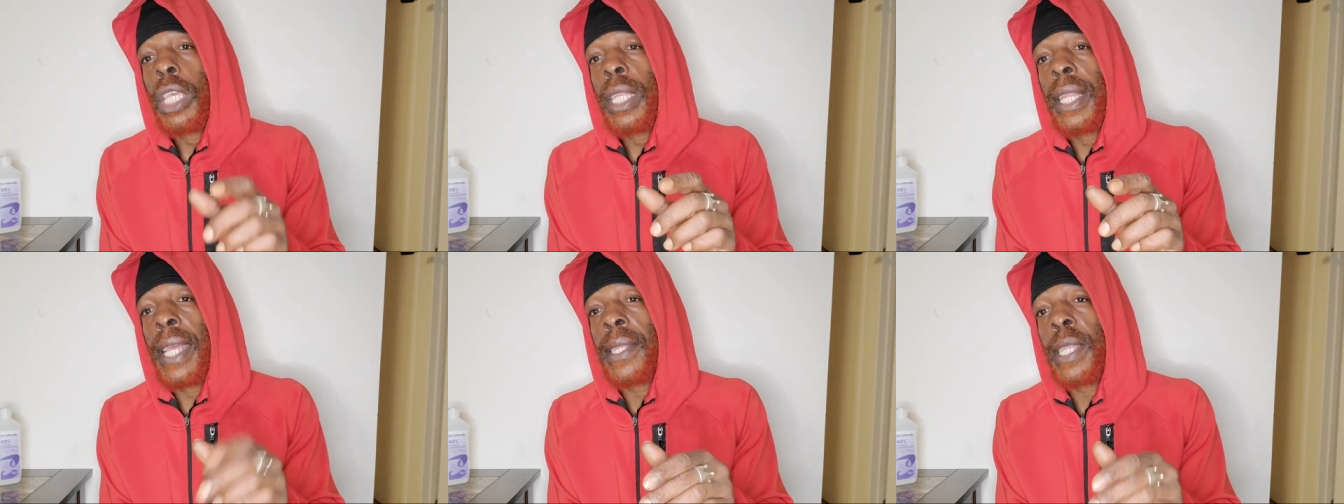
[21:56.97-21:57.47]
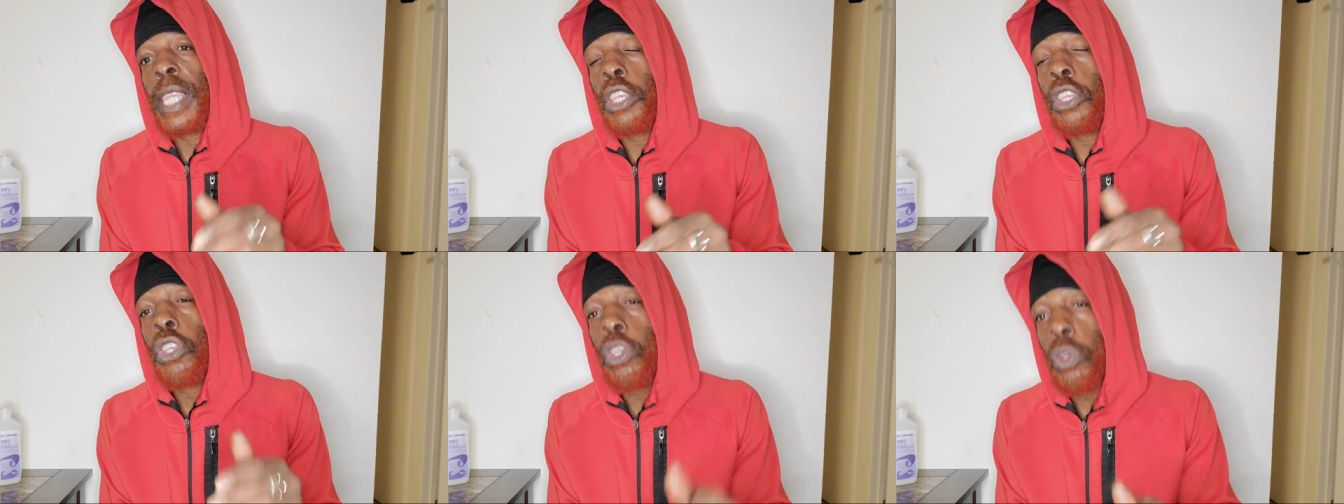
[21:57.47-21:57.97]
let's say
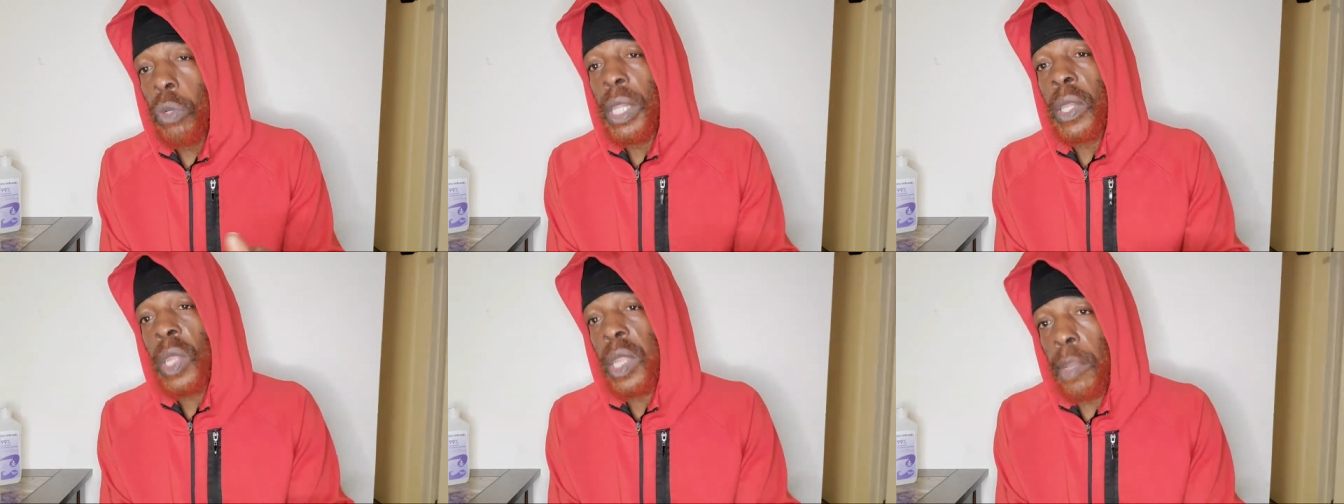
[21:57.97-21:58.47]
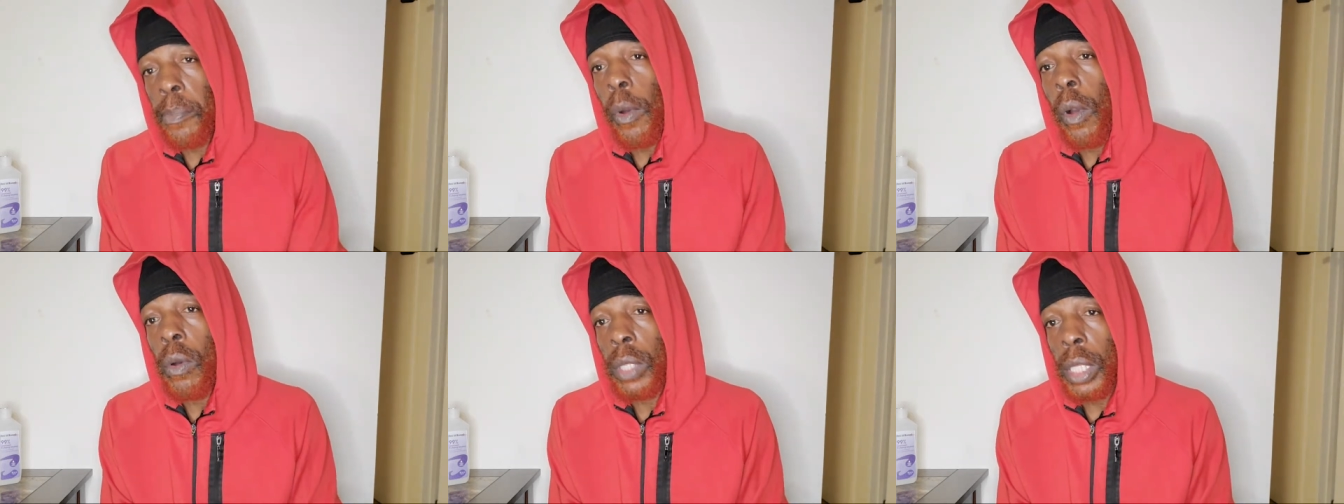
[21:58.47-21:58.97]
you just slip
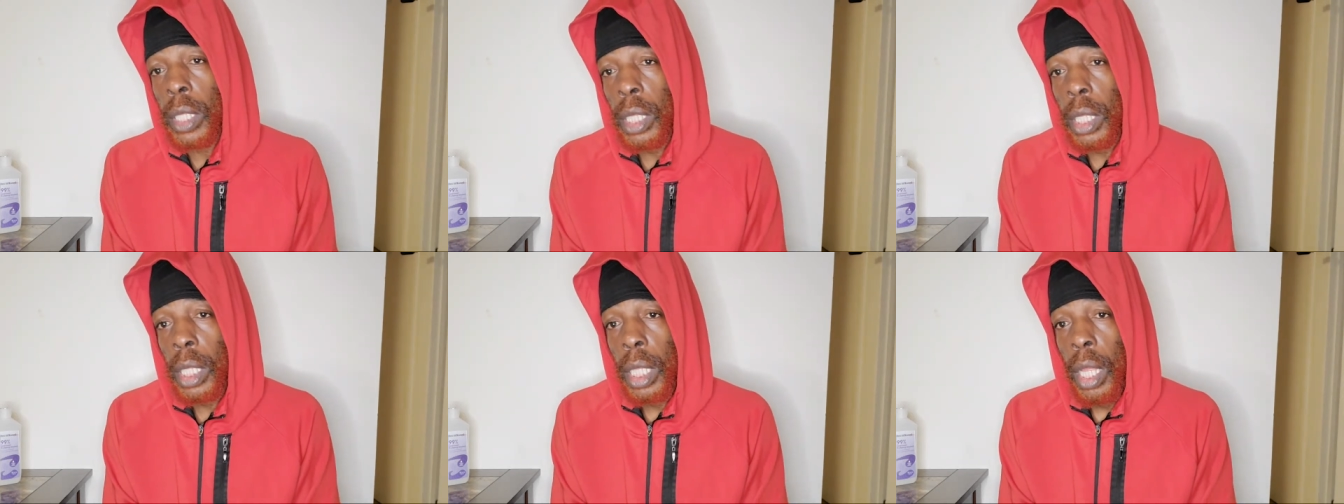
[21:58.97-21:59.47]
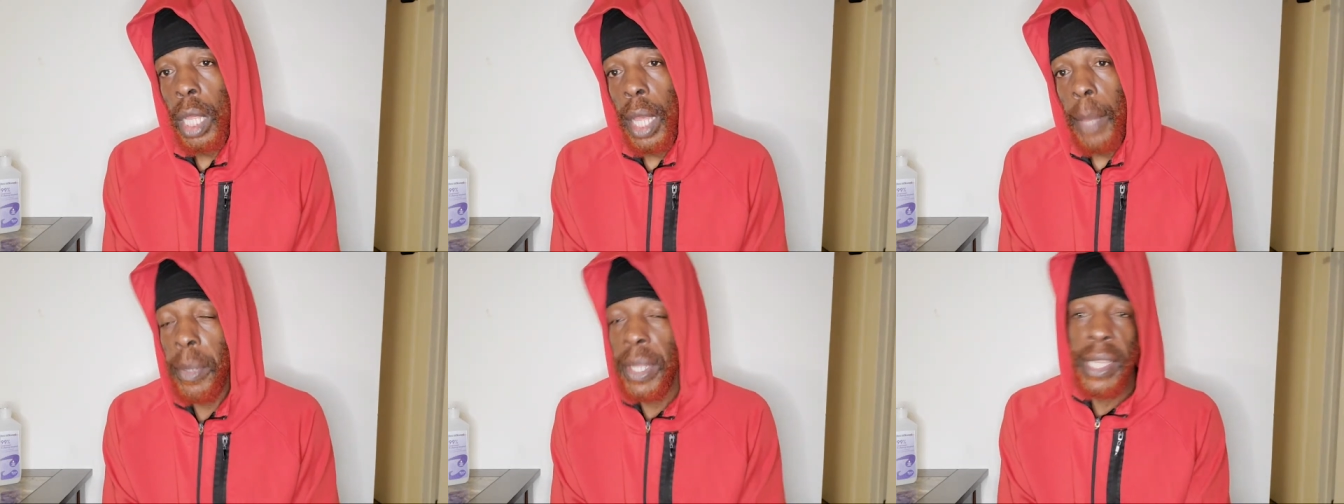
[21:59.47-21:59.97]
on it,
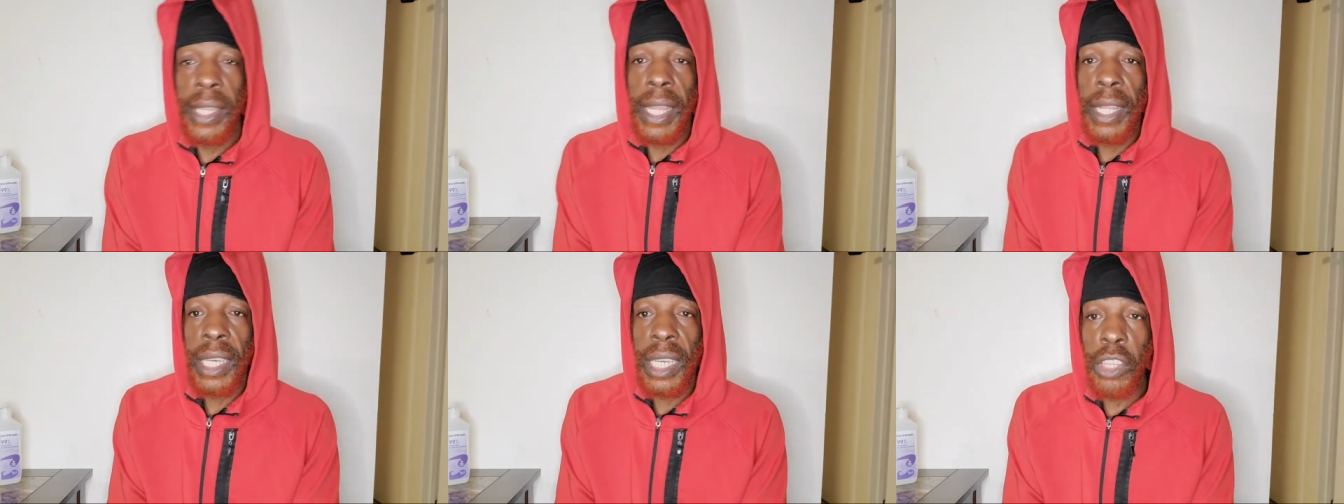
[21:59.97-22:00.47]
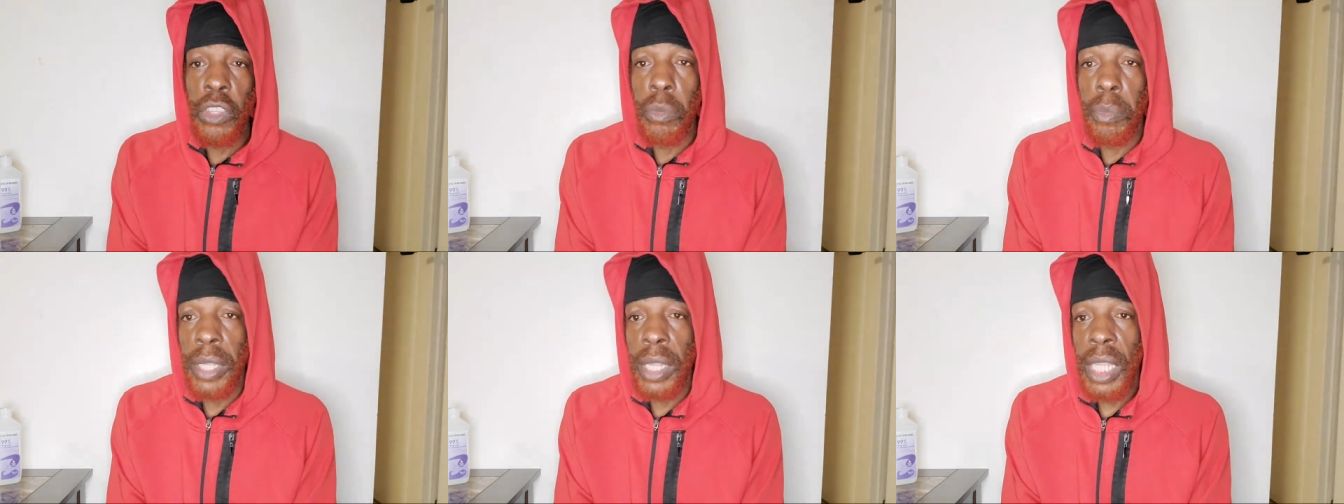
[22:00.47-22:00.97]
but it didn't cut you,
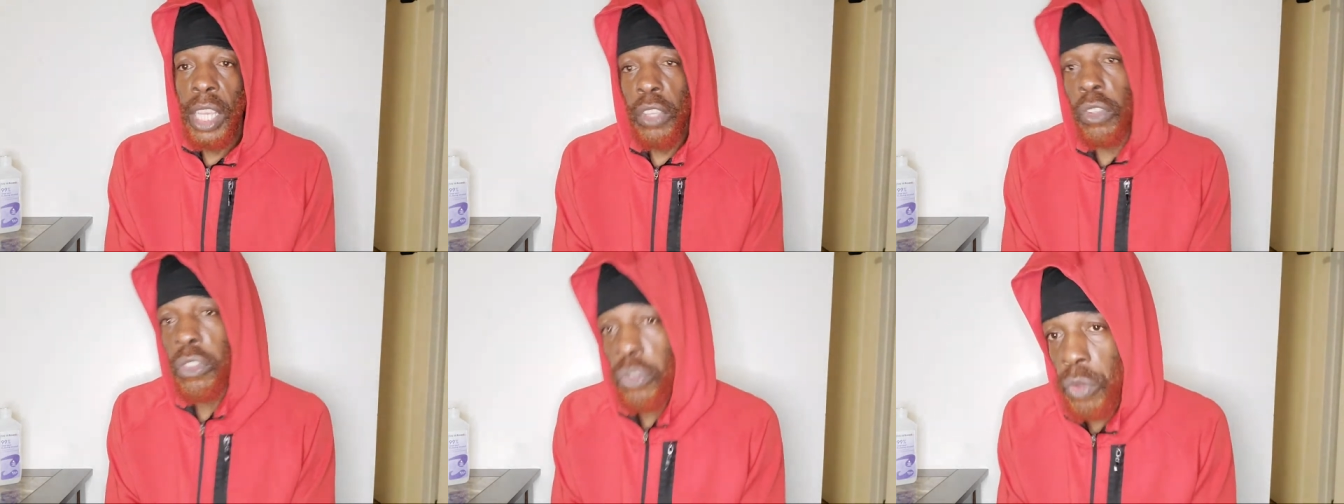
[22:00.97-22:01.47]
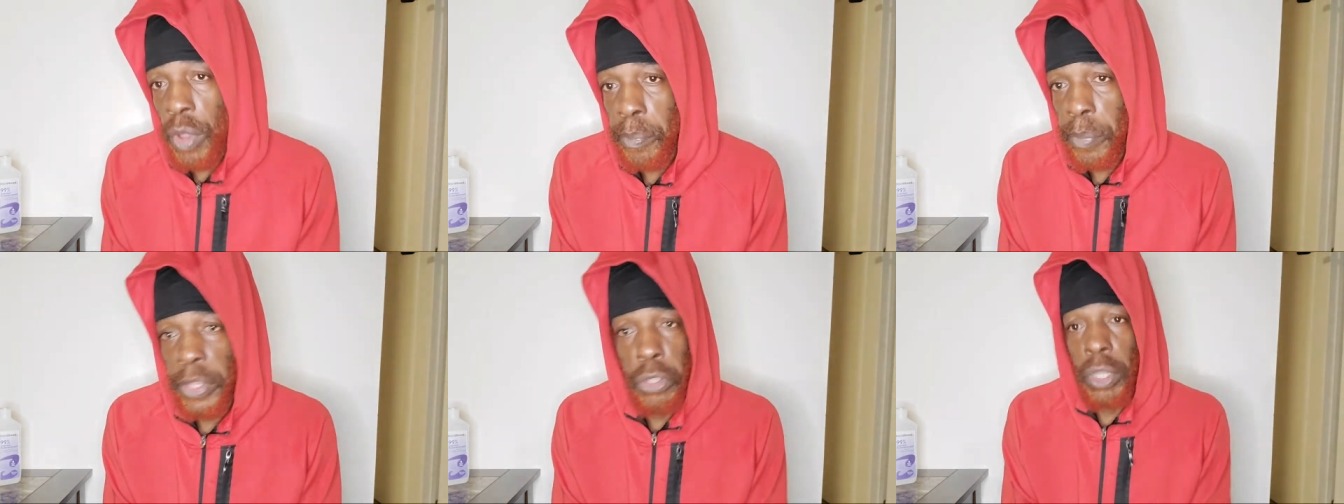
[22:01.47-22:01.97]
but you tripped,
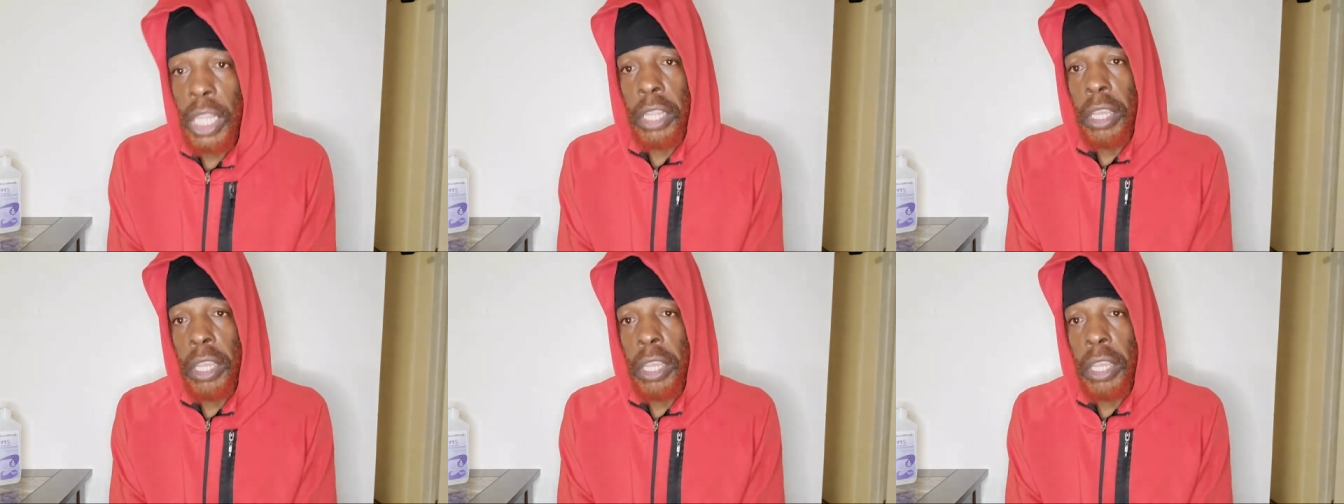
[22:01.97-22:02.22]
but you didn't